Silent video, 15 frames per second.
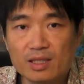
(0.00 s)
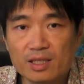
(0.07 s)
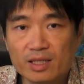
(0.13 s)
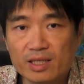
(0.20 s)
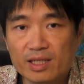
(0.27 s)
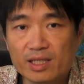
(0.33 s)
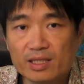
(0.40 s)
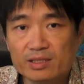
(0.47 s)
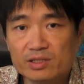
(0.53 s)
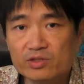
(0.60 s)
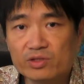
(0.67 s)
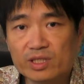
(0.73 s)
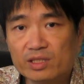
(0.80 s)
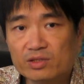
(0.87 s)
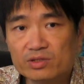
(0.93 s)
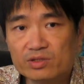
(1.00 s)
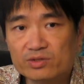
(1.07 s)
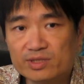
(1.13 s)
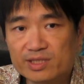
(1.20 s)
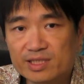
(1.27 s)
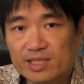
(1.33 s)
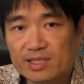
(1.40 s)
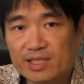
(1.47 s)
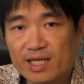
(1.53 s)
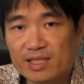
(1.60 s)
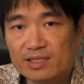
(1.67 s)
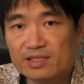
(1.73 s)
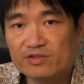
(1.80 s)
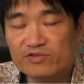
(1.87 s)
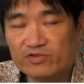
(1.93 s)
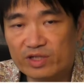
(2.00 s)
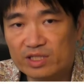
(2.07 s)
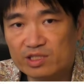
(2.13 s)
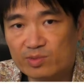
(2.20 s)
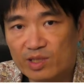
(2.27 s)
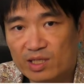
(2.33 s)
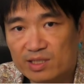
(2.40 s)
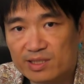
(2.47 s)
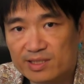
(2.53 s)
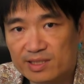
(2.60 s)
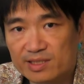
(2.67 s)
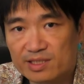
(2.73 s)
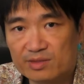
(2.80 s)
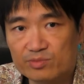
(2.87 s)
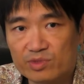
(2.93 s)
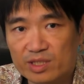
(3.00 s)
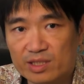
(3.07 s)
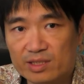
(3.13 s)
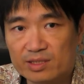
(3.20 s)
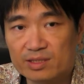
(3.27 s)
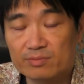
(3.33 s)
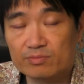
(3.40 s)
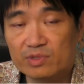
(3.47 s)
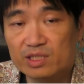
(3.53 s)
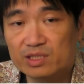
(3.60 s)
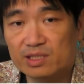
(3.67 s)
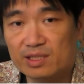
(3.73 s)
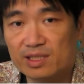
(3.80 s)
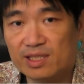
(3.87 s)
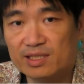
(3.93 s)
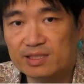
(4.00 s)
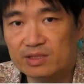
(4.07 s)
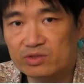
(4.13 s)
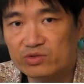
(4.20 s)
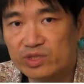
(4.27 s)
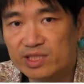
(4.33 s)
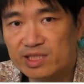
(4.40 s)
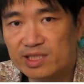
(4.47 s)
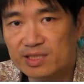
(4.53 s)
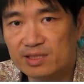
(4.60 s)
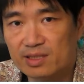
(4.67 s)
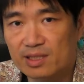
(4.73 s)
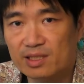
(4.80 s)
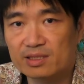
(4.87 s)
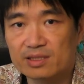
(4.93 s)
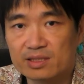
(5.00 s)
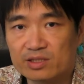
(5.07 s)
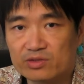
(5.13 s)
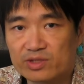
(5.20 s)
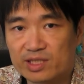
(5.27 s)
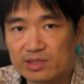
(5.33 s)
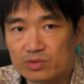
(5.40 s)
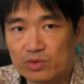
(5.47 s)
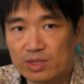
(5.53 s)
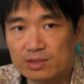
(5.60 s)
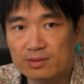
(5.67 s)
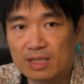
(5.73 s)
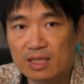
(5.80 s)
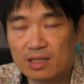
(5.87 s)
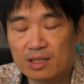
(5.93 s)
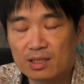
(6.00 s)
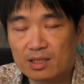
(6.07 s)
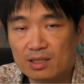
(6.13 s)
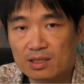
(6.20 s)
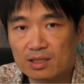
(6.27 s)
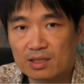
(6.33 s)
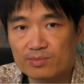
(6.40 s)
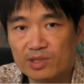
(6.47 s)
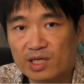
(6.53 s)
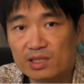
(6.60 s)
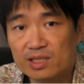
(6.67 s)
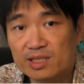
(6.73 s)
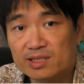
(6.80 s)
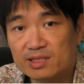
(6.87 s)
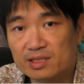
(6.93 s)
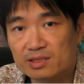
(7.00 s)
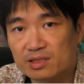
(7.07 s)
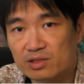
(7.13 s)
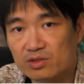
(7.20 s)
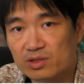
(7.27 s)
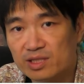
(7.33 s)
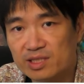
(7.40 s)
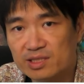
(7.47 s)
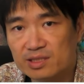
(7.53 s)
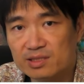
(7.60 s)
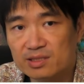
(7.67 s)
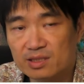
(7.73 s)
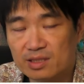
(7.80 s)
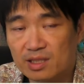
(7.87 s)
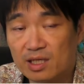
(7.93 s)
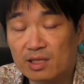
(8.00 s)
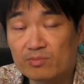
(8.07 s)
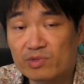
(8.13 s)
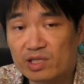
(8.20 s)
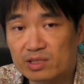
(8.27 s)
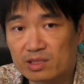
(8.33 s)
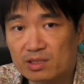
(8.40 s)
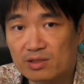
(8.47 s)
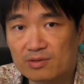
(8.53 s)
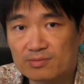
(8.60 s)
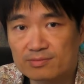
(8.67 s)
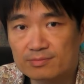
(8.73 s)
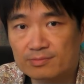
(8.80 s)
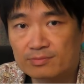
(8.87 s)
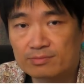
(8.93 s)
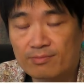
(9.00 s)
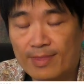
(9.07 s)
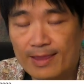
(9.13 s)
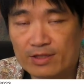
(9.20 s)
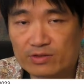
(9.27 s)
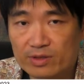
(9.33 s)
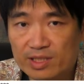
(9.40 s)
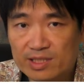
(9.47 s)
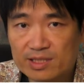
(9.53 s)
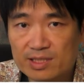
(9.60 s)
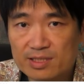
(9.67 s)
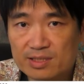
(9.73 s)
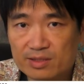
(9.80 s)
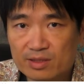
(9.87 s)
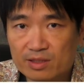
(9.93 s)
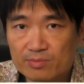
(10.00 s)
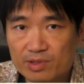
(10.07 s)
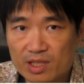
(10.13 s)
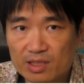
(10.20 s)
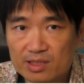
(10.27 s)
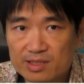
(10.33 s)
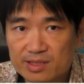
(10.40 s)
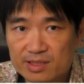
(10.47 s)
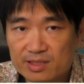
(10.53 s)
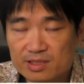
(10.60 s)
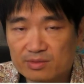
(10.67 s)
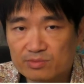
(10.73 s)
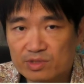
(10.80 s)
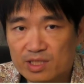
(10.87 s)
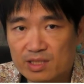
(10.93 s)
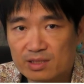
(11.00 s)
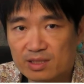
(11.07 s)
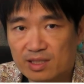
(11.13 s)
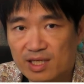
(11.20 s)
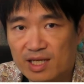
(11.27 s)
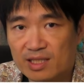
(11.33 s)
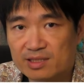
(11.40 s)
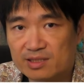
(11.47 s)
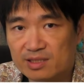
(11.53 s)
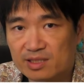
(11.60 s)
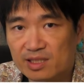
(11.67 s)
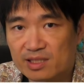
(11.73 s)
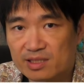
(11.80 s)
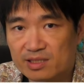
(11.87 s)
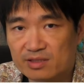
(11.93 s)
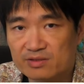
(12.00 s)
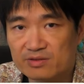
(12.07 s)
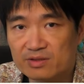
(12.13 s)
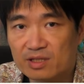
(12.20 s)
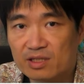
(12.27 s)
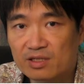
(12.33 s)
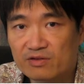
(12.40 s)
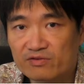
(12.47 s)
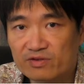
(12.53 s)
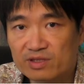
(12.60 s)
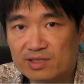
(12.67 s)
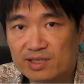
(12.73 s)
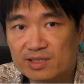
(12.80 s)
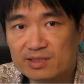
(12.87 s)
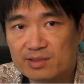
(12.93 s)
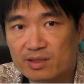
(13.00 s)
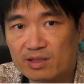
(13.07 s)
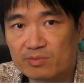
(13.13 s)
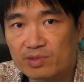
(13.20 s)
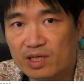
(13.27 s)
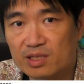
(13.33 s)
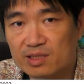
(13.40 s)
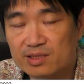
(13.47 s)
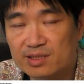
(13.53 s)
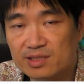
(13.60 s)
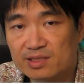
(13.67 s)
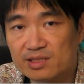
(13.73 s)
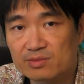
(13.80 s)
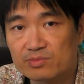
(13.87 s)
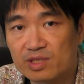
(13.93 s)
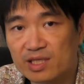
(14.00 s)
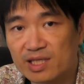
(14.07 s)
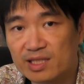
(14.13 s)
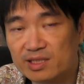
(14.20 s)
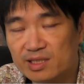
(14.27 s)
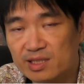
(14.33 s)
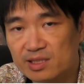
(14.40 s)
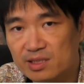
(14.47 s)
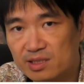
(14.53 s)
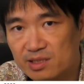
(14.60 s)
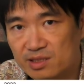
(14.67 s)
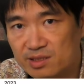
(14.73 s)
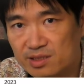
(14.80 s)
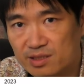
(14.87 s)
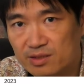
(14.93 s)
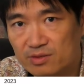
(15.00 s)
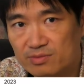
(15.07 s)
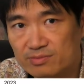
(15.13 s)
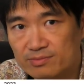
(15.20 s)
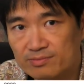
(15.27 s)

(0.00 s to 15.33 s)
And you can also see that the French party system is much less rigid than the US one. Parties and coalitions come and go. So this is their party system in the last election versus their party system 18 years ago.